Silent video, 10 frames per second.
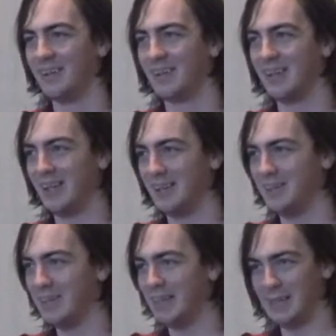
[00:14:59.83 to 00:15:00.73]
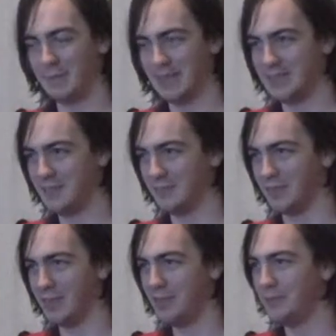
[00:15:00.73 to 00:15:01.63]
Got a nickname idea for
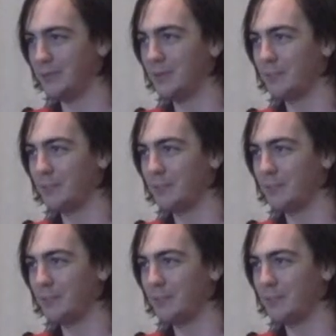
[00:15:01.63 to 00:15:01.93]
you.